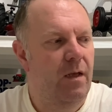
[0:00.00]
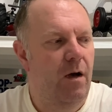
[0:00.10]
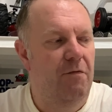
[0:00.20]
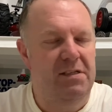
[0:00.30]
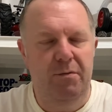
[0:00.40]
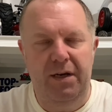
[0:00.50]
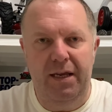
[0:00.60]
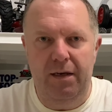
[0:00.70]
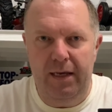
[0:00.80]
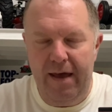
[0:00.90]
Obviously we
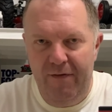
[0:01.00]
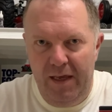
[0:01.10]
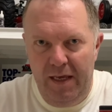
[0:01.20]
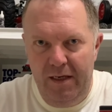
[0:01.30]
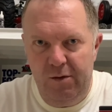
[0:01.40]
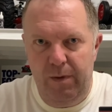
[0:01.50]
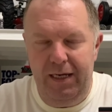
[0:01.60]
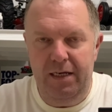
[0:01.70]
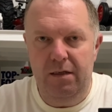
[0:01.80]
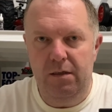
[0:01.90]
can get the
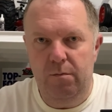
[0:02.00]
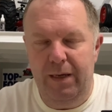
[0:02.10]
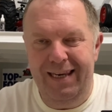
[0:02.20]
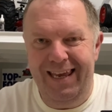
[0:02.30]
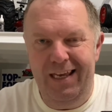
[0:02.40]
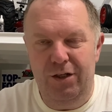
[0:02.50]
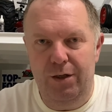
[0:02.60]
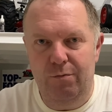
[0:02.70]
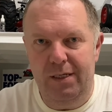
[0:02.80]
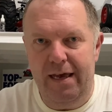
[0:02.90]
speed gear
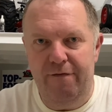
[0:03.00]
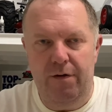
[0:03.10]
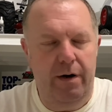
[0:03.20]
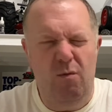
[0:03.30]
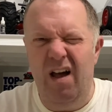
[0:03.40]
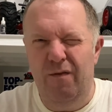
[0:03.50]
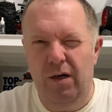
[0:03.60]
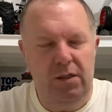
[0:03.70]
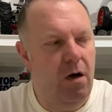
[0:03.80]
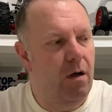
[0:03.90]
tune set for it, whatever
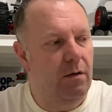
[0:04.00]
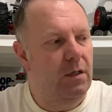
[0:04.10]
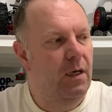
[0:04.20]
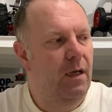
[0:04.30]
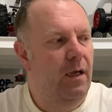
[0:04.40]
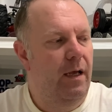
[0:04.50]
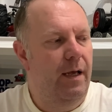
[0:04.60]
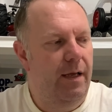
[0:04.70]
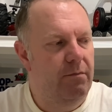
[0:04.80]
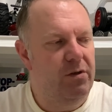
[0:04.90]
it's called,
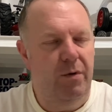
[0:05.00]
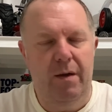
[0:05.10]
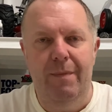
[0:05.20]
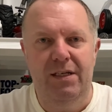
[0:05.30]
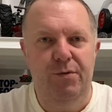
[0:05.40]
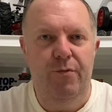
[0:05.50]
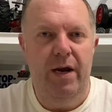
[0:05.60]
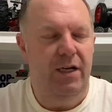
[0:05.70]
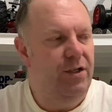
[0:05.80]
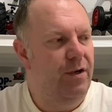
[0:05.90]
so we can mess with
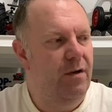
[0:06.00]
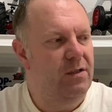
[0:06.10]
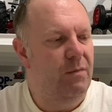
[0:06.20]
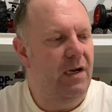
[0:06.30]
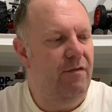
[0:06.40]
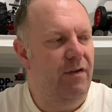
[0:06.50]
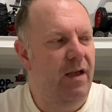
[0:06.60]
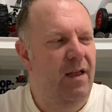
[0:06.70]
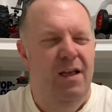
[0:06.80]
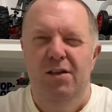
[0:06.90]
ratios and what have you.
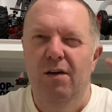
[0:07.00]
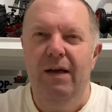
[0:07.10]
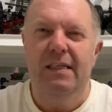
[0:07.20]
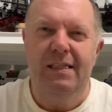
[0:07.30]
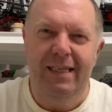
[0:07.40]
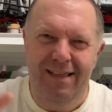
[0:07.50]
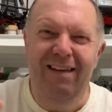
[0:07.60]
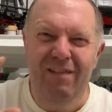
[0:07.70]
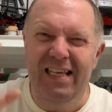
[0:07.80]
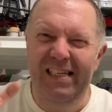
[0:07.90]
So that's
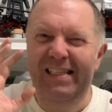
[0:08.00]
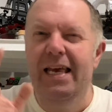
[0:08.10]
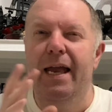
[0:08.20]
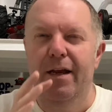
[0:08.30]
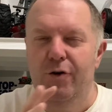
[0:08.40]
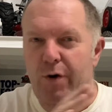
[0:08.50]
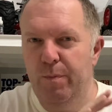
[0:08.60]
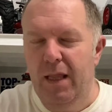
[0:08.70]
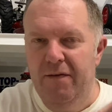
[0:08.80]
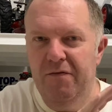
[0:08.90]
a secondary
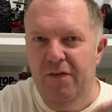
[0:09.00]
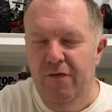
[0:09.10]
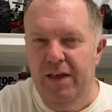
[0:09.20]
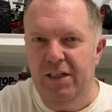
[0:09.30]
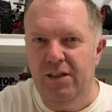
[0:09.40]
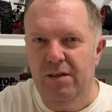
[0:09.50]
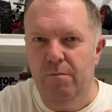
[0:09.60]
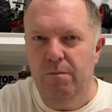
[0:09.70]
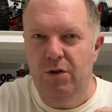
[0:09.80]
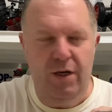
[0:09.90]
plan for this
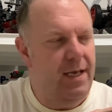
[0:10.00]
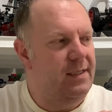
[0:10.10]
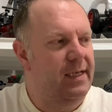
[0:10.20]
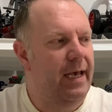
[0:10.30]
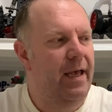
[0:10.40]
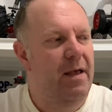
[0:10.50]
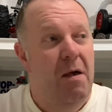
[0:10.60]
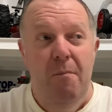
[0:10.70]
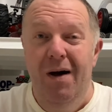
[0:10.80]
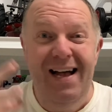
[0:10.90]
chassis.
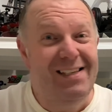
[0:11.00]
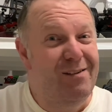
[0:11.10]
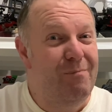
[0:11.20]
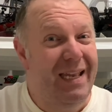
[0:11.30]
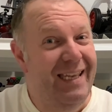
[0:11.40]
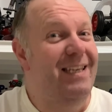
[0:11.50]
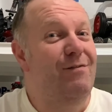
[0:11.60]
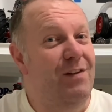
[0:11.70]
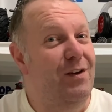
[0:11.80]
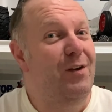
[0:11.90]
But as I'm making this
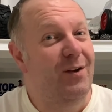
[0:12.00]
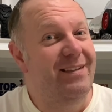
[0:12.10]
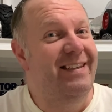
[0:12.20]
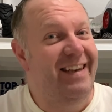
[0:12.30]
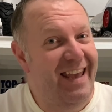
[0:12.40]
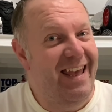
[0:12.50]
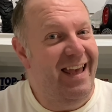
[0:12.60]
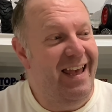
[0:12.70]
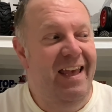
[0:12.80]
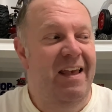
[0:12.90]
video
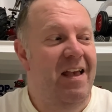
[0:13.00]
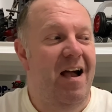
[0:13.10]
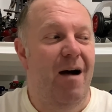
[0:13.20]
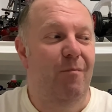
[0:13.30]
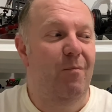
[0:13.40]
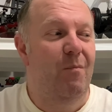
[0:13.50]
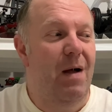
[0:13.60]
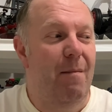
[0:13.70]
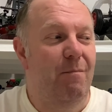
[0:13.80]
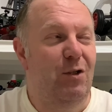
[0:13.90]
today,
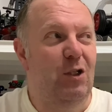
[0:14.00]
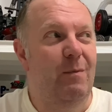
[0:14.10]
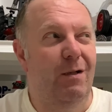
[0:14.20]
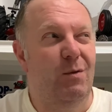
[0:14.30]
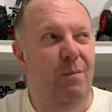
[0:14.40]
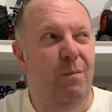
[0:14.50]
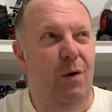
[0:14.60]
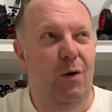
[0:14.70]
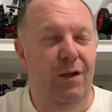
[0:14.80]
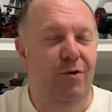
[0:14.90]
I'm just about to
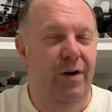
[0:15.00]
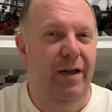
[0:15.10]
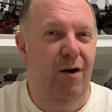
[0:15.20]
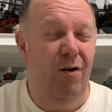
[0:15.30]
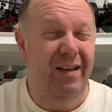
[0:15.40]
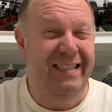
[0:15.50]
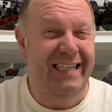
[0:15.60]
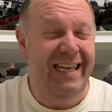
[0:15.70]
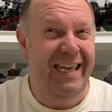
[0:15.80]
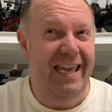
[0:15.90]
pull the trigger on a
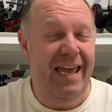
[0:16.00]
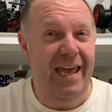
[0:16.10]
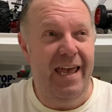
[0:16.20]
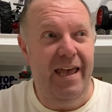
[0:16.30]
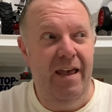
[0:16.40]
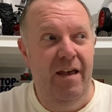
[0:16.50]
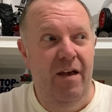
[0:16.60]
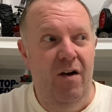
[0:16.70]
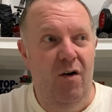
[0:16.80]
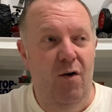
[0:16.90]

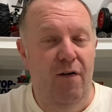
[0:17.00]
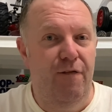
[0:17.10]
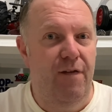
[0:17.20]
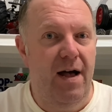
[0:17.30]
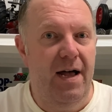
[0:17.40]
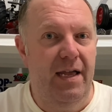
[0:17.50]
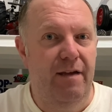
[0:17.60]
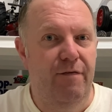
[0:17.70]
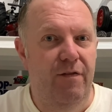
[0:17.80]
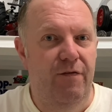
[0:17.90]
TA-05
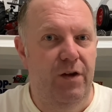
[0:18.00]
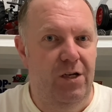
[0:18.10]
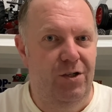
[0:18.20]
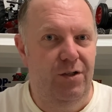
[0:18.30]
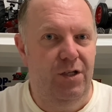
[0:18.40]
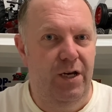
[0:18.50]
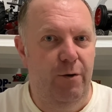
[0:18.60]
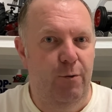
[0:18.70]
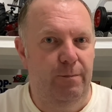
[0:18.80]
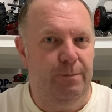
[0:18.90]
version
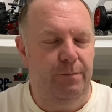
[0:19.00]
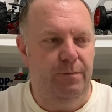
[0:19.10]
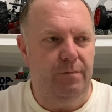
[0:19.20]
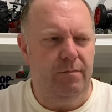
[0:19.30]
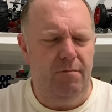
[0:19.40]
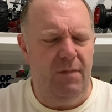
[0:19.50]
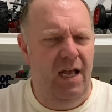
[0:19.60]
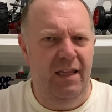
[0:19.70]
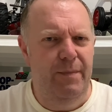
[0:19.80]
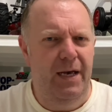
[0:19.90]
2, a
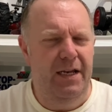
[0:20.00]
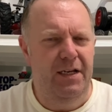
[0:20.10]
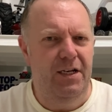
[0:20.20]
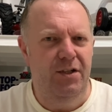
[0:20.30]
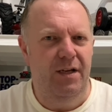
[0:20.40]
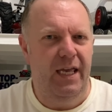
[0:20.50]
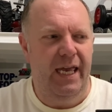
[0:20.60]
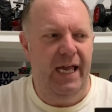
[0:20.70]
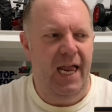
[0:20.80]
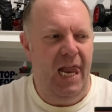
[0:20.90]
limited edition kit.